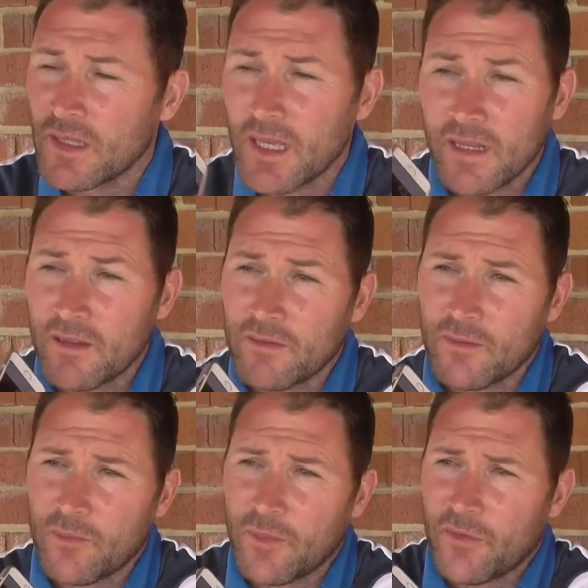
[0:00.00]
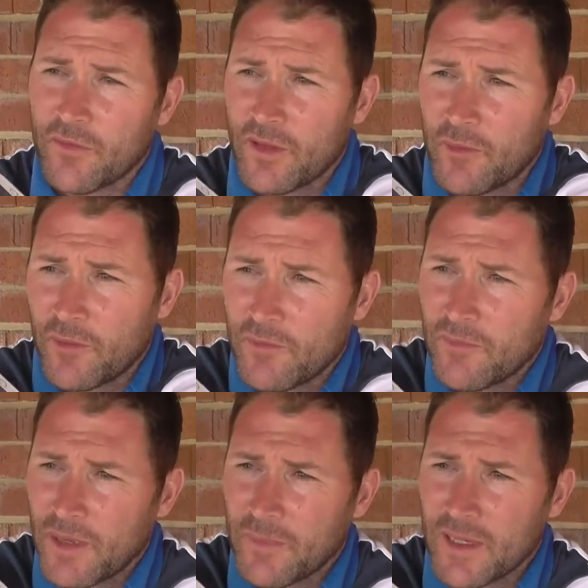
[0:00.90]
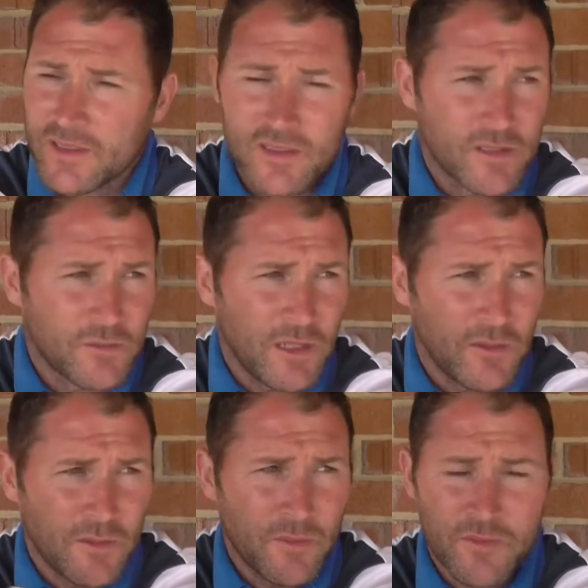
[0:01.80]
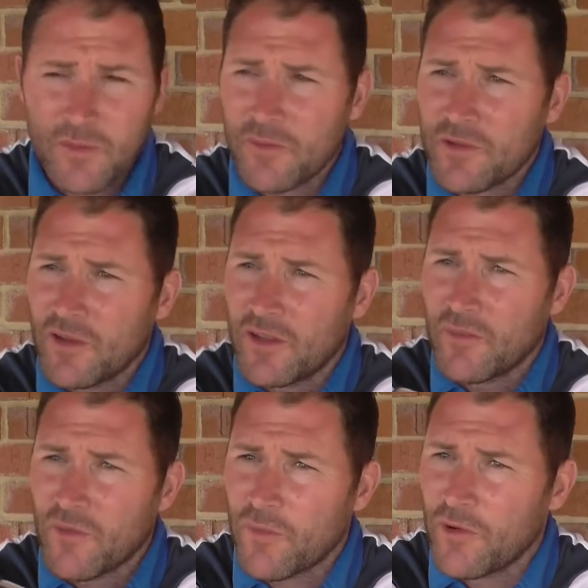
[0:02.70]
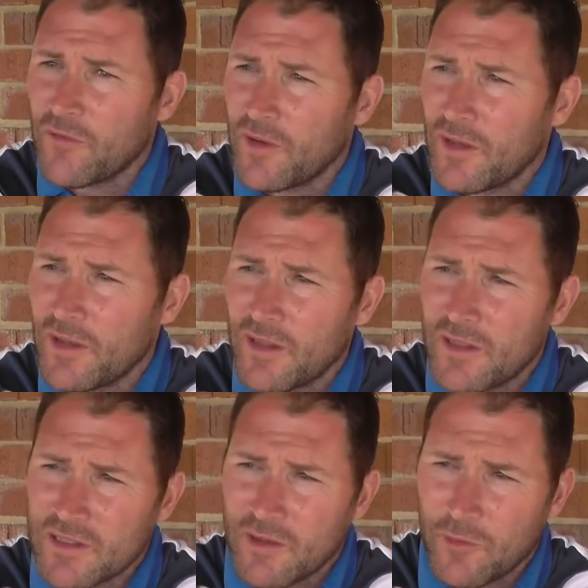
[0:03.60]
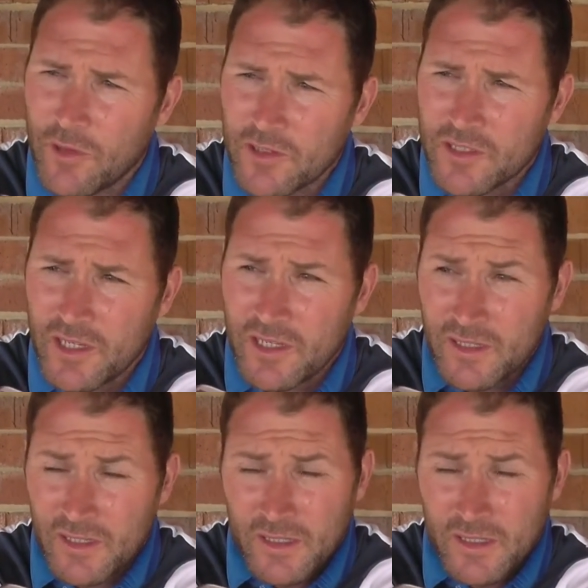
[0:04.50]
Yeah, no, well, but obviously we've got Matt Patterson as well. We signed him, was proven at this level last year.